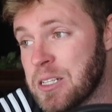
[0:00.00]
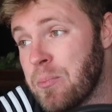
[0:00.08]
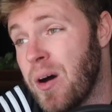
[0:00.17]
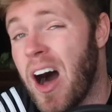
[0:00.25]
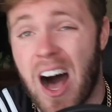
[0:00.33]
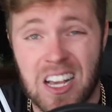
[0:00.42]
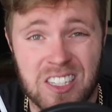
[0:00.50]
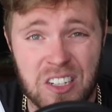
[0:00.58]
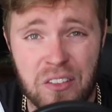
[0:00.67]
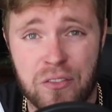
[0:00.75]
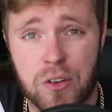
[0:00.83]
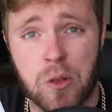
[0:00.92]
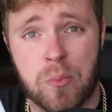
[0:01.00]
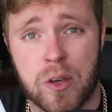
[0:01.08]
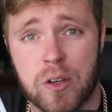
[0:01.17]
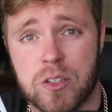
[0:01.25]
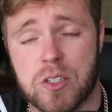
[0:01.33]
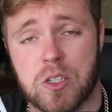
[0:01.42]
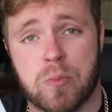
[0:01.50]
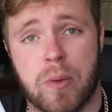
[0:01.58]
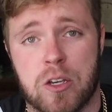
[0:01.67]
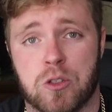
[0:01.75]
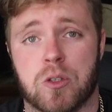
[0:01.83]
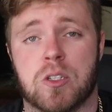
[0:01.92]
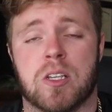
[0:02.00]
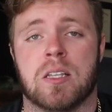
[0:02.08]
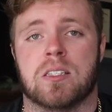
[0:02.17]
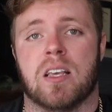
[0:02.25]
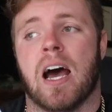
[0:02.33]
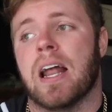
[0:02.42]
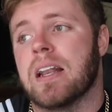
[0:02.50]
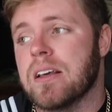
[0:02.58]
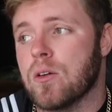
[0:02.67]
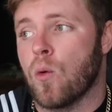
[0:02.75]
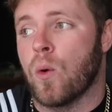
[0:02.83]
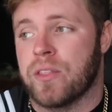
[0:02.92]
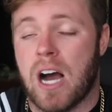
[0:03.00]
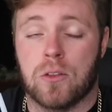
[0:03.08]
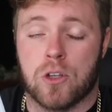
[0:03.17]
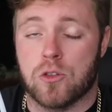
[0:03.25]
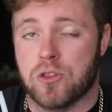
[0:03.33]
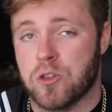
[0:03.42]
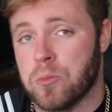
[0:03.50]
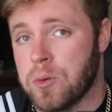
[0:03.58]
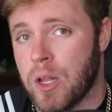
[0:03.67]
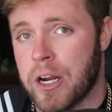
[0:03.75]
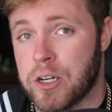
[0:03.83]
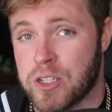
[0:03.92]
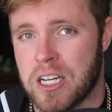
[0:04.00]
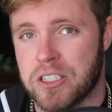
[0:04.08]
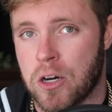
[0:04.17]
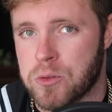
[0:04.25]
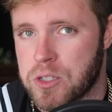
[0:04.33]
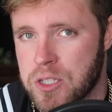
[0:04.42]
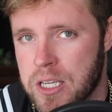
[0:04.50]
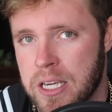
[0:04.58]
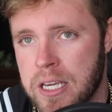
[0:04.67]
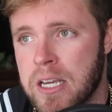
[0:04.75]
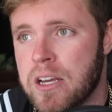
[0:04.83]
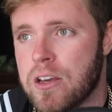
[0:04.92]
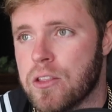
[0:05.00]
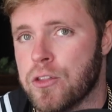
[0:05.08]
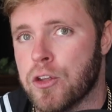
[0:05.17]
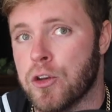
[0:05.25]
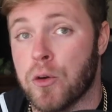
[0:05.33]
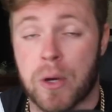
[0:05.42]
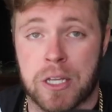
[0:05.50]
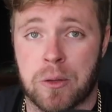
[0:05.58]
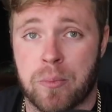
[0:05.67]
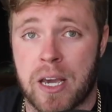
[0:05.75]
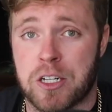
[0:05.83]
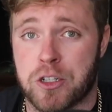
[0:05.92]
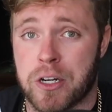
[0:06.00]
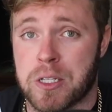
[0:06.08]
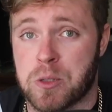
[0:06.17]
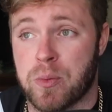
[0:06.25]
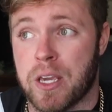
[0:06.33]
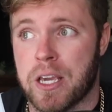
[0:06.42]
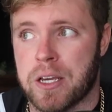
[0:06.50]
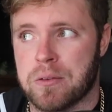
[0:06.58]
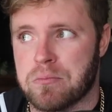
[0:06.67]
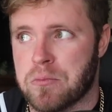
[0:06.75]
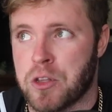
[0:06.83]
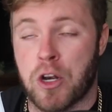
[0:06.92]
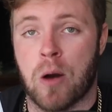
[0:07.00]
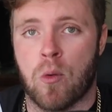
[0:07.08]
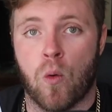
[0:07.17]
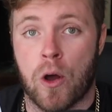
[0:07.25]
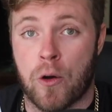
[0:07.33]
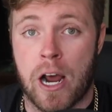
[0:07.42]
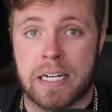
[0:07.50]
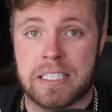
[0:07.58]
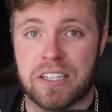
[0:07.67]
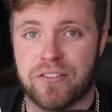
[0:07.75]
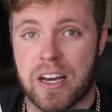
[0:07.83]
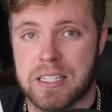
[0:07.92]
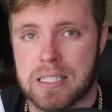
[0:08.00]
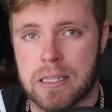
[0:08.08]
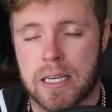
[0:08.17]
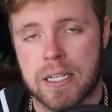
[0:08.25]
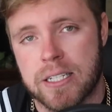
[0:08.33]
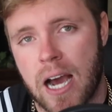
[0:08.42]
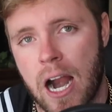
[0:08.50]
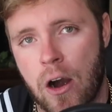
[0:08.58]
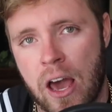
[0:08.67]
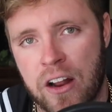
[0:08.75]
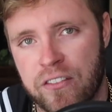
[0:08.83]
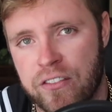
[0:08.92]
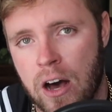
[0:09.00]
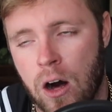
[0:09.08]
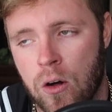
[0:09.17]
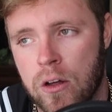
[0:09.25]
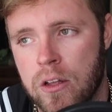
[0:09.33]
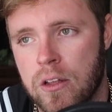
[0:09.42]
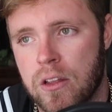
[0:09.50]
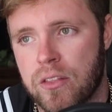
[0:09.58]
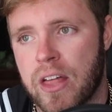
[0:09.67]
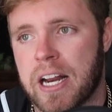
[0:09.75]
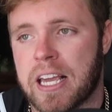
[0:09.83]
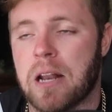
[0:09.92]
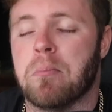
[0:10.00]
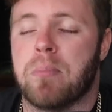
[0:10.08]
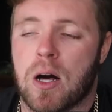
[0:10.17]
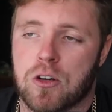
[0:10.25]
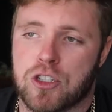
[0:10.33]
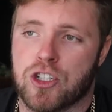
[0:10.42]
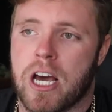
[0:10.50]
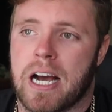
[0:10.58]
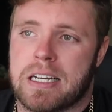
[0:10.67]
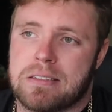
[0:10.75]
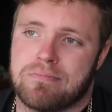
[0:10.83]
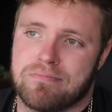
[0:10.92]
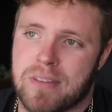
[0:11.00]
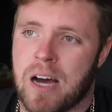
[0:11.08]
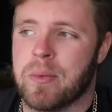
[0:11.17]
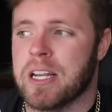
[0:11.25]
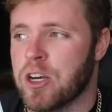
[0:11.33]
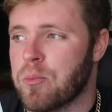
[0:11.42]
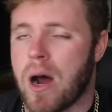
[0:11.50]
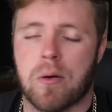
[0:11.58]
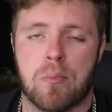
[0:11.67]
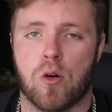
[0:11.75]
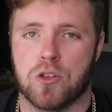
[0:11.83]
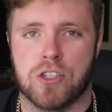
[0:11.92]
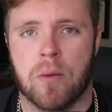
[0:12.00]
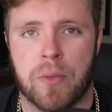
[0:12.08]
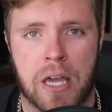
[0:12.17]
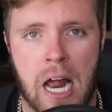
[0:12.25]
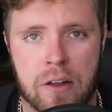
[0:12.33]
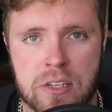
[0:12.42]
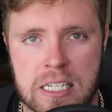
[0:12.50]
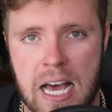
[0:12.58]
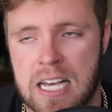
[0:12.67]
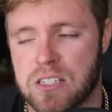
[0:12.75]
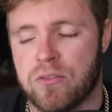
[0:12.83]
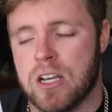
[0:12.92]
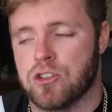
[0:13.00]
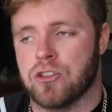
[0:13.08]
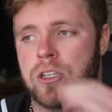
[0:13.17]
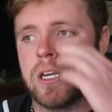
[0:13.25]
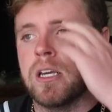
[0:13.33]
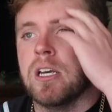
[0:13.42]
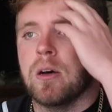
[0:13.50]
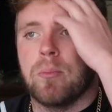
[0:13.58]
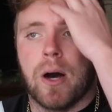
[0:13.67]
it's a positive for the Bills, especially since that without those two players, I don't see the New England Patriots being the number one ranked defense in the entire NFL. Then again, Belichick, I mean, he'll probably pull something out of his ass eventually.